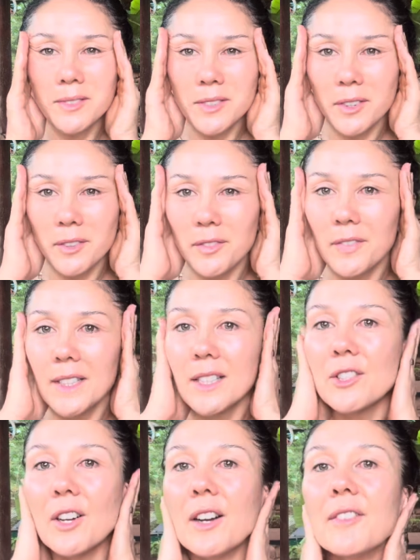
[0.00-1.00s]
So
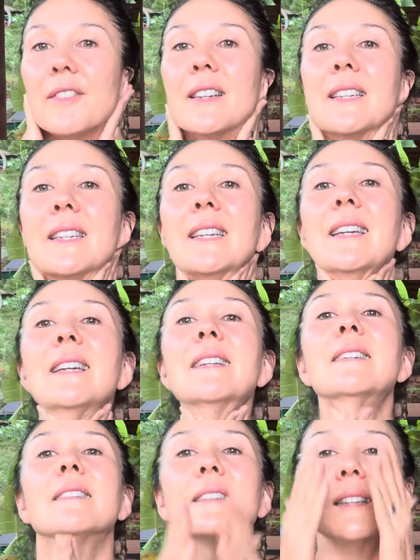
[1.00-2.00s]
finish off
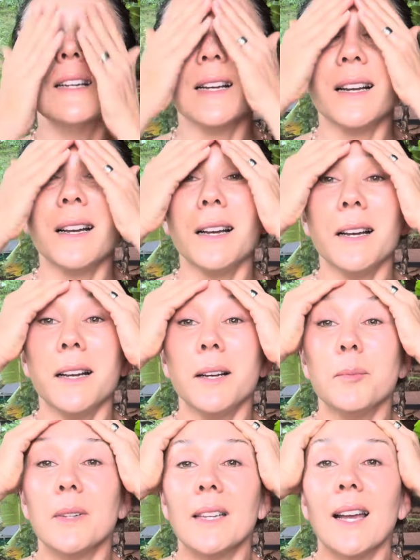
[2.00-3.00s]
again,
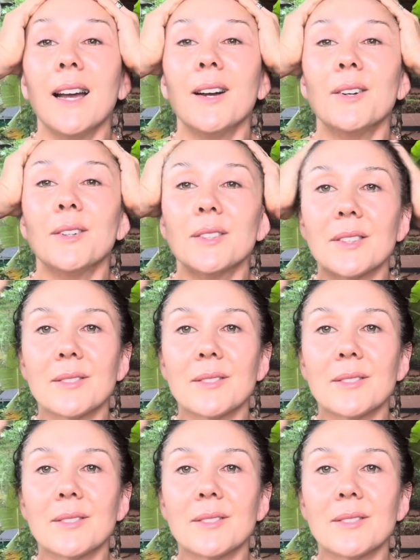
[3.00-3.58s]
up and out.